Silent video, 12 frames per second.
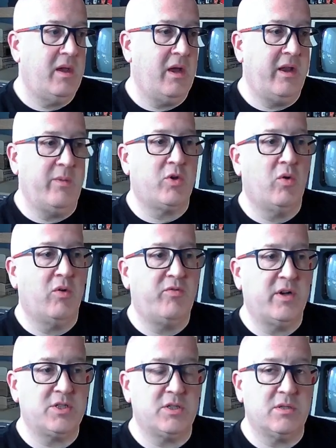and then we call a
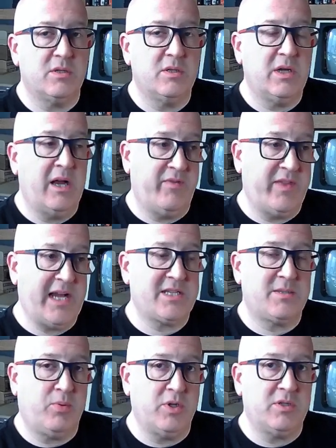function, and that's
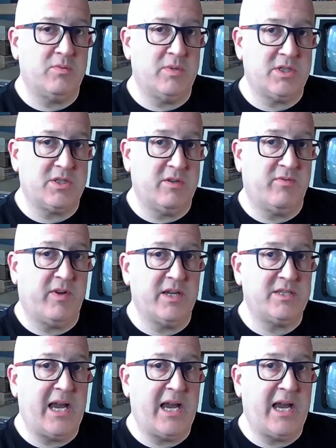the point at which the device